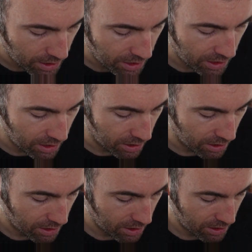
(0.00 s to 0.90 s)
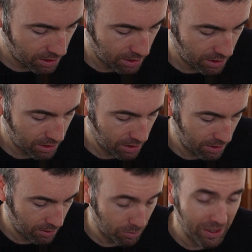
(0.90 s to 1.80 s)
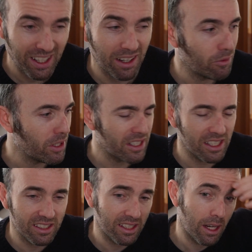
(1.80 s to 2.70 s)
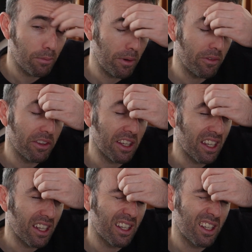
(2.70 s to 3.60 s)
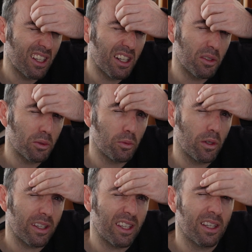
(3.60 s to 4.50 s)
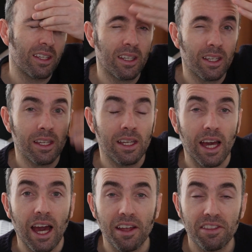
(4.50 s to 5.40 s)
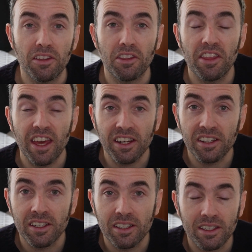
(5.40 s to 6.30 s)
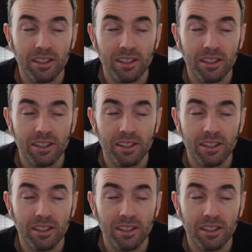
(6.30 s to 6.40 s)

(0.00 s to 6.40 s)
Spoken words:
I originally set up everything, I was working at the then